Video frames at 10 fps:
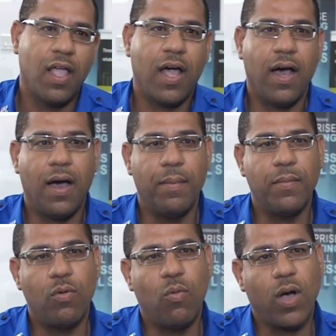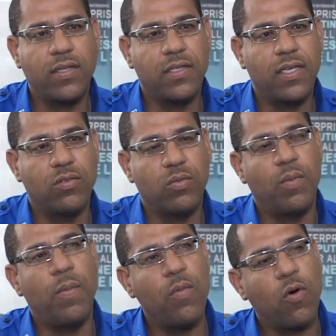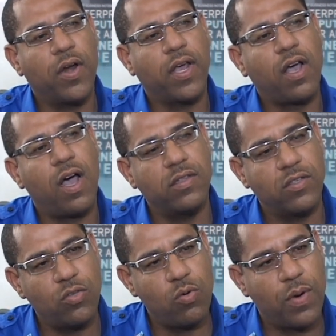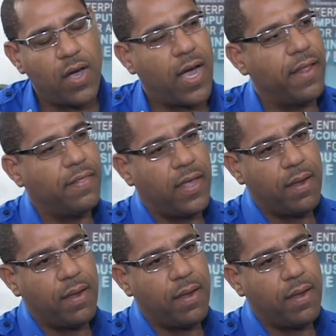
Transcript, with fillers: Um, what it is, it would be more the consumer and the,